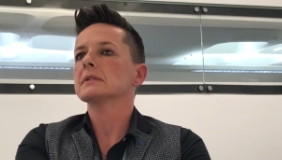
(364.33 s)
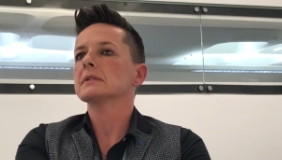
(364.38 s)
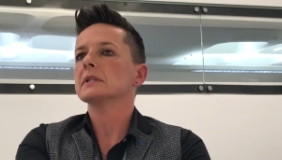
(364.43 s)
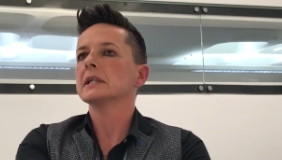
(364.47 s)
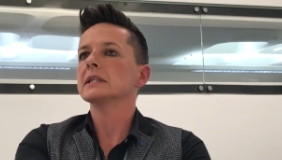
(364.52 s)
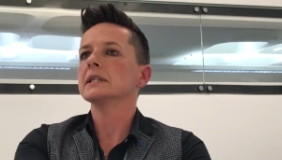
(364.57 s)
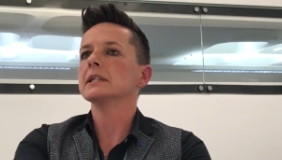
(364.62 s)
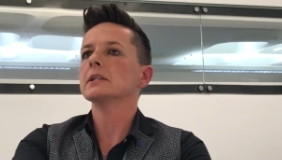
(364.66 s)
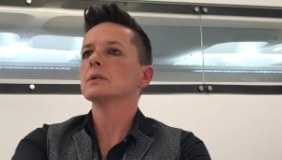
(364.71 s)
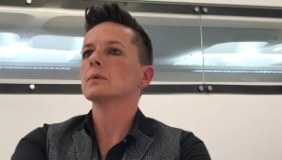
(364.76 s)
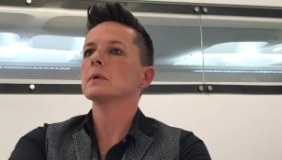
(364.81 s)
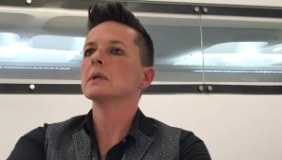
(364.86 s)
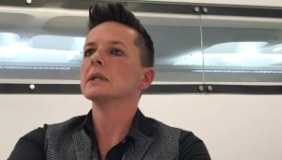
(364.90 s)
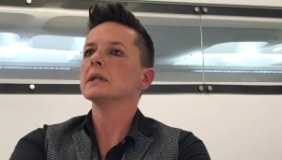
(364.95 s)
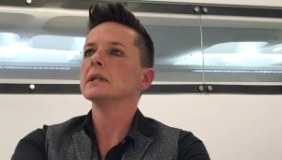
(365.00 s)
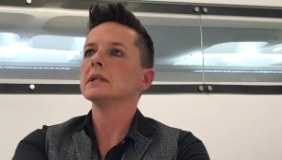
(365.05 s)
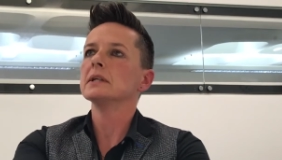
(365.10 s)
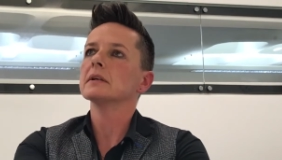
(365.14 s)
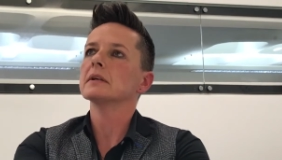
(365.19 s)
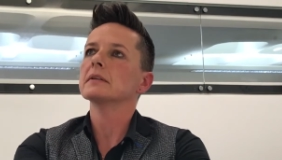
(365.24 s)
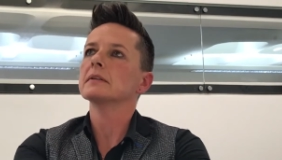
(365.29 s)
And
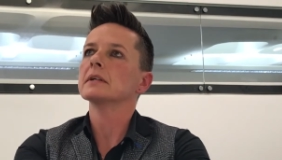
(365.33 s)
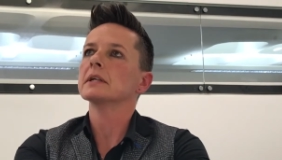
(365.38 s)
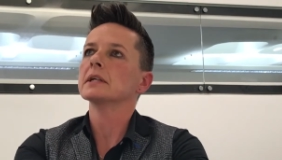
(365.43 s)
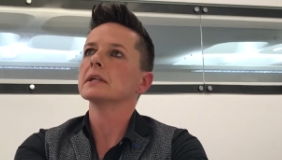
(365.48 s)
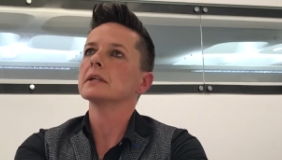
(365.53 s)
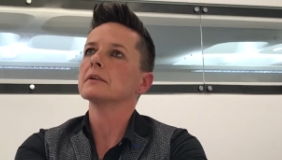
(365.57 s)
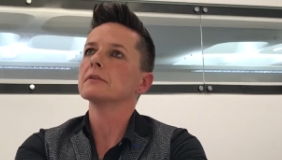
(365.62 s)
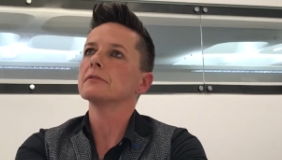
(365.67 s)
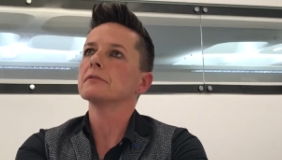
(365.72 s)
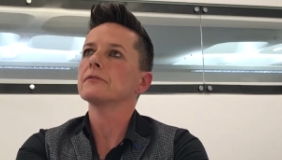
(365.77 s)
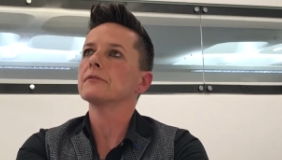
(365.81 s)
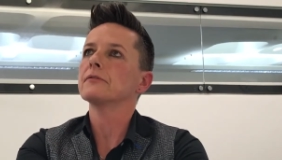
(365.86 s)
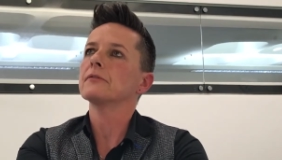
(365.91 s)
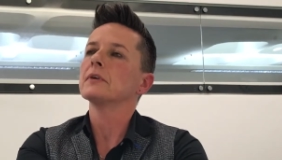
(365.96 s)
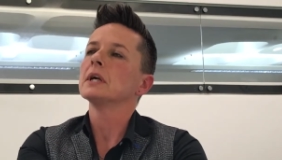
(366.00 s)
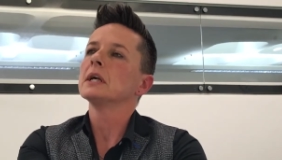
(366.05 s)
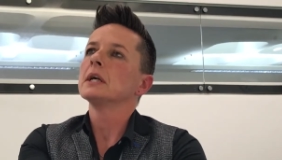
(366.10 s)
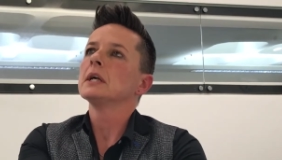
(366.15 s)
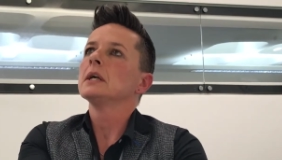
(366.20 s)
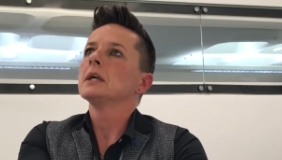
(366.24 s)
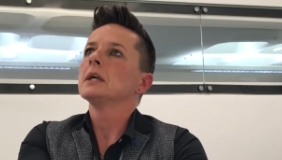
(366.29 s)
equally, I think if
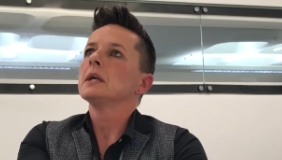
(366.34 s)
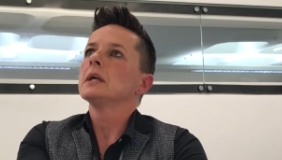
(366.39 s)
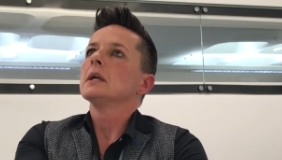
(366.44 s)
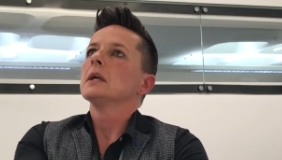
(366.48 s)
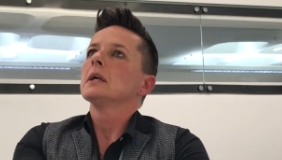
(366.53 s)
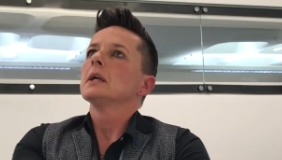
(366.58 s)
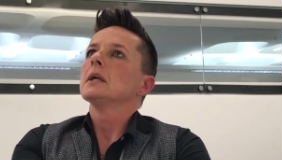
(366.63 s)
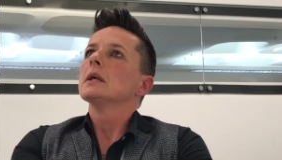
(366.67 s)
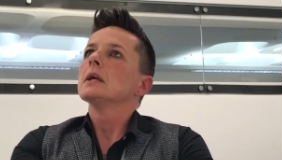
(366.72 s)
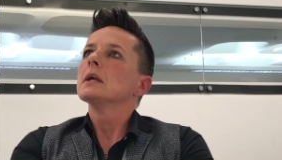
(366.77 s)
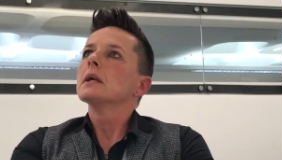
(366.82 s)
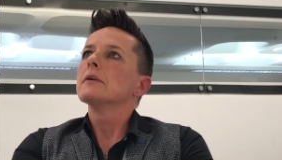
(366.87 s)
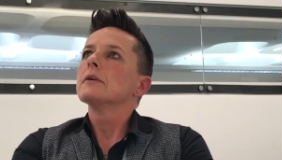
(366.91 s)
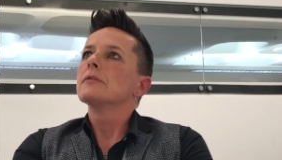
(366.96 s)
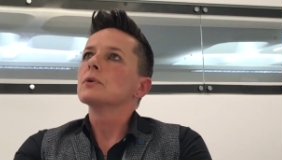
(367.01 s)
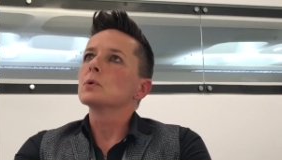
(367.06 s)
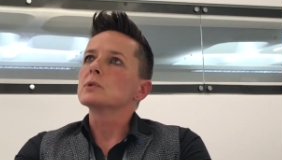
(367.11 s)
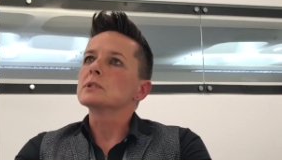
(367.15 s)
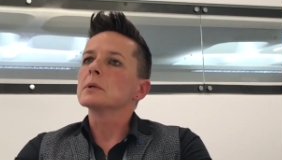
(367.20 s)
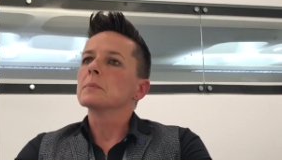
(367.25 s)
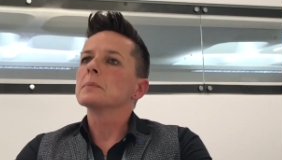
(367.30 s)
if
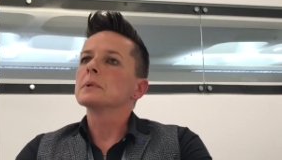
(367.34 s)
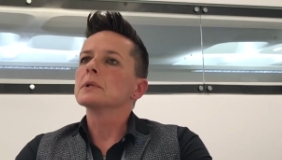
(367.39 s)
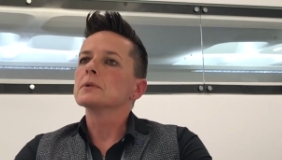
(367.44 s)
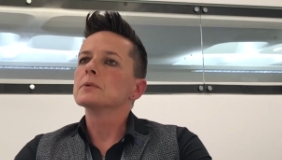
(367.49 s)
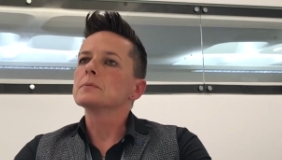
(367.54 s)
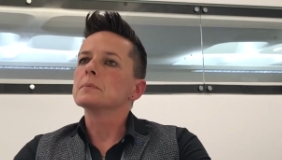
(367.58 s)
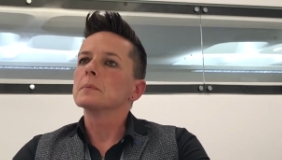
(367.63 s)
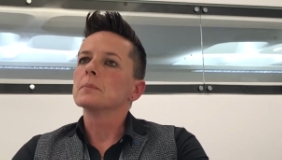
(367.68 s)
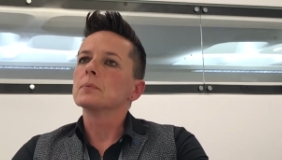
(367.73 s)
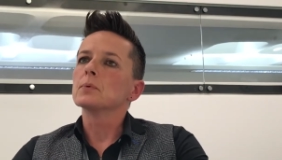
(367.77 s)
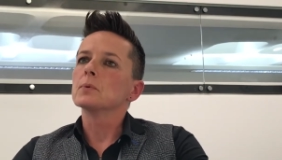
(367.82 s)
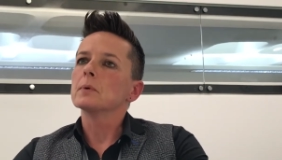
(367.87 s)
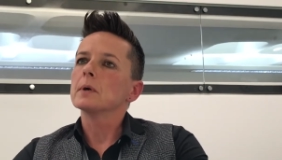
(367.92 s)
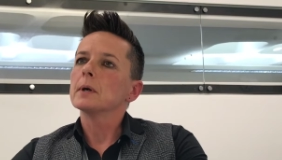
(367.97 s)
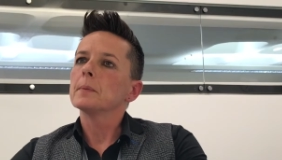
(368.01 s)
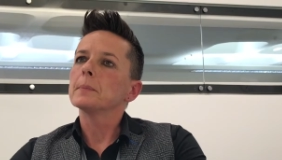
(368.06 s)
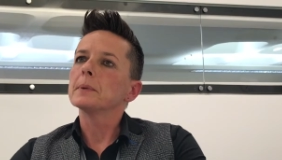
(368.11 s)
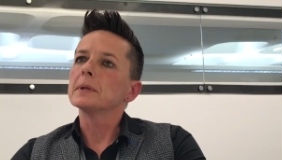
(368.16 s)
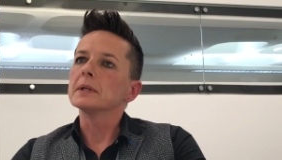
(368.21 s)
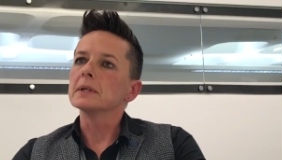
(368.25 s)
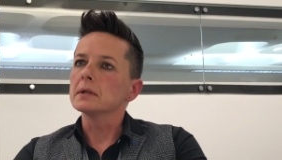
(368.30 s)
you're somebody who's been brought
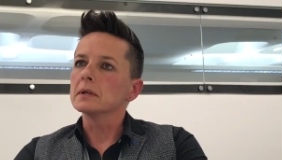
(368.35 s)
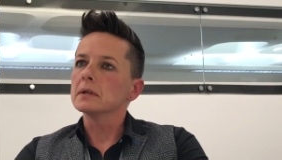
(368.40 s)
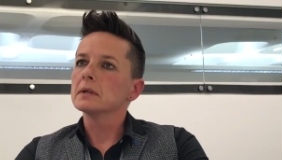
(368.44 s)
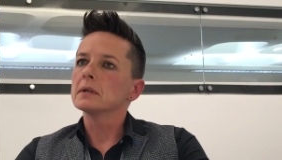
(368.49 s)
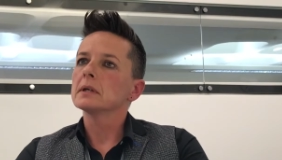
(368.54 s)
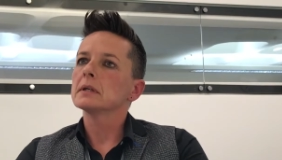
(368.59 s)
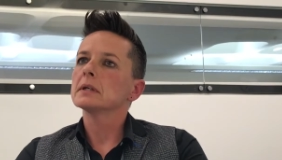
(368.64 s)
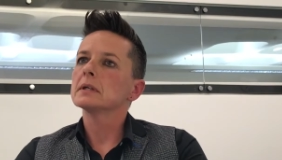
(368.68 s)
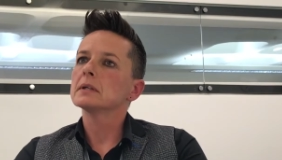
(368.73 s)
up in a